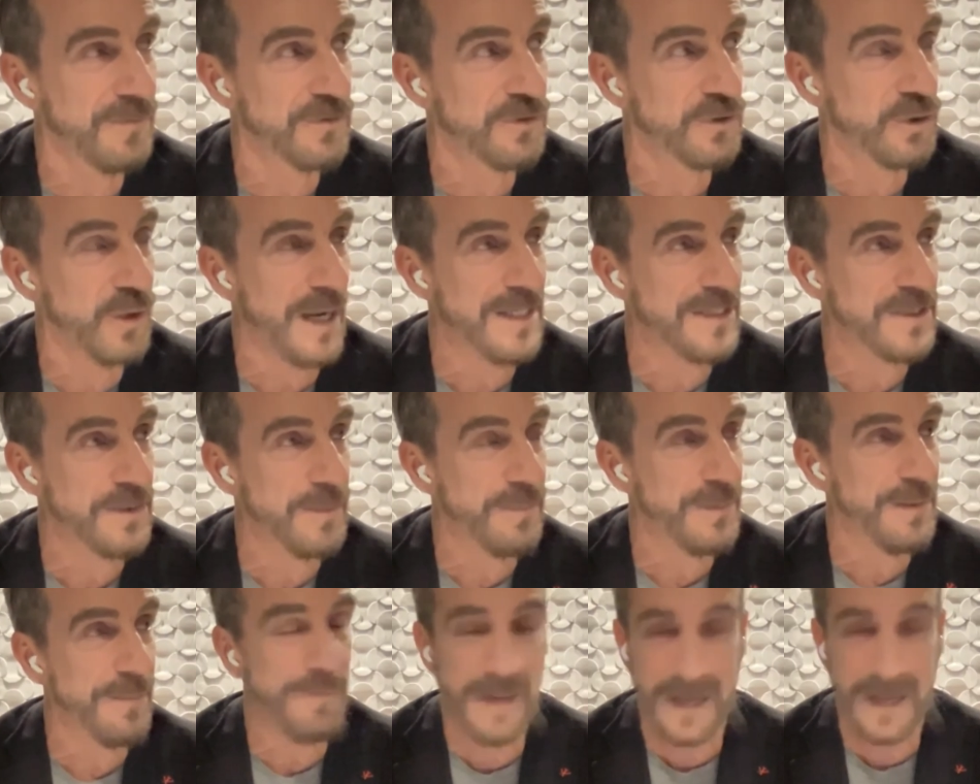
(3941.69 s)
of trying
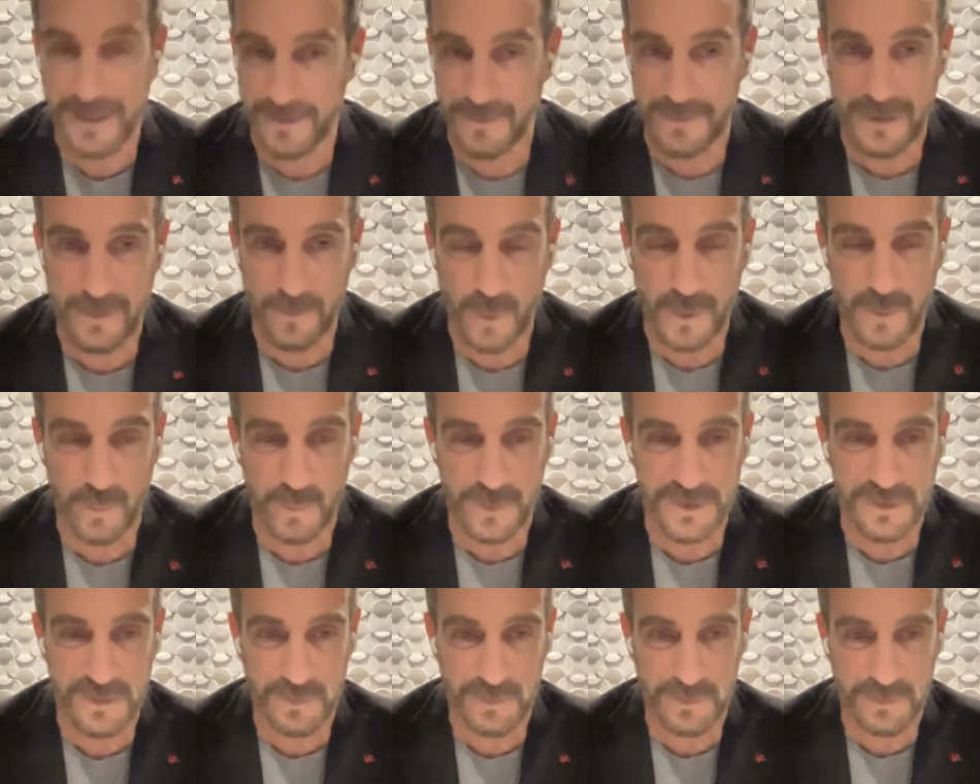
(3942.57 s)
to be better at
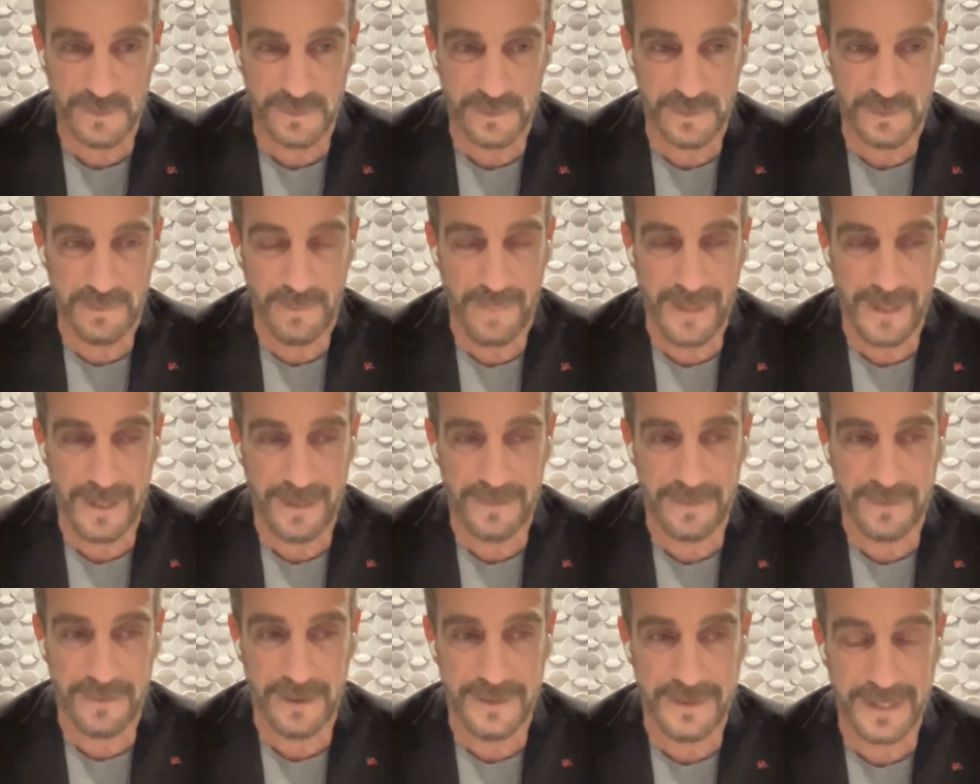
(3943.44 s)
what we do. No,
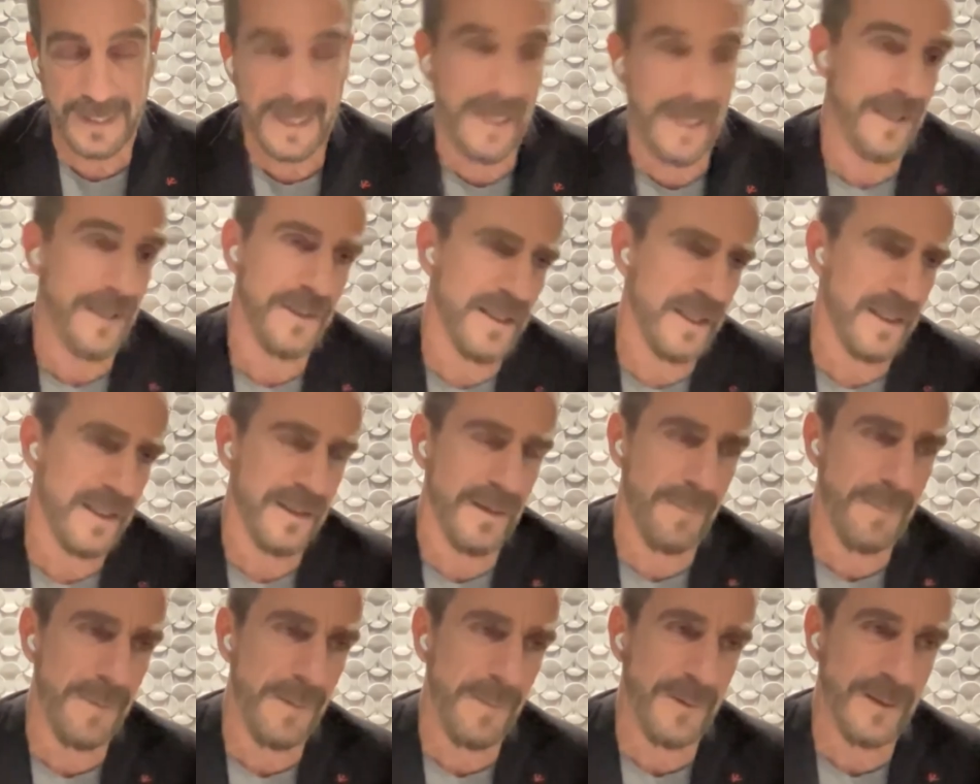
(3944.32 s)
and and again,
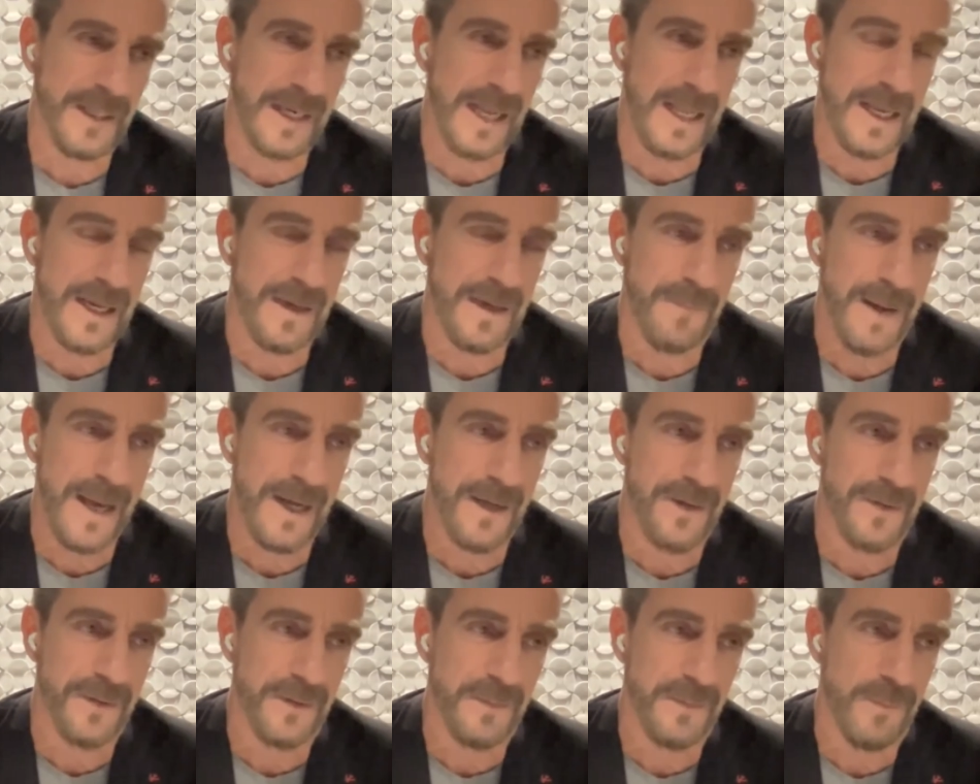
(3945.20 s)
the, the people that I
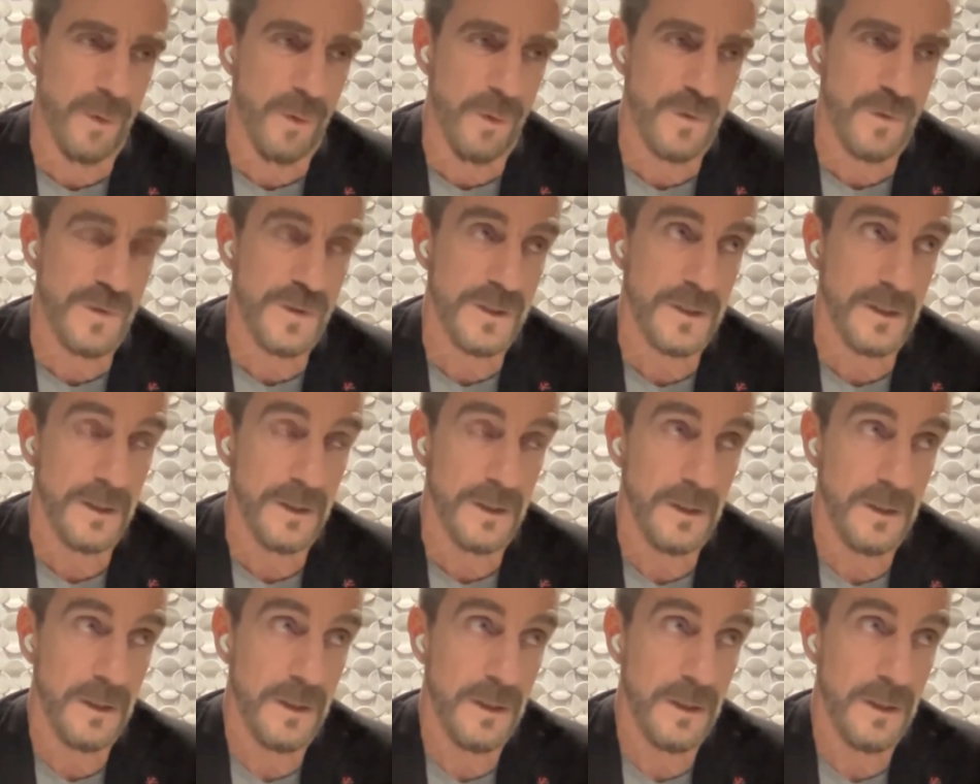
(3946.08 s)
admire the most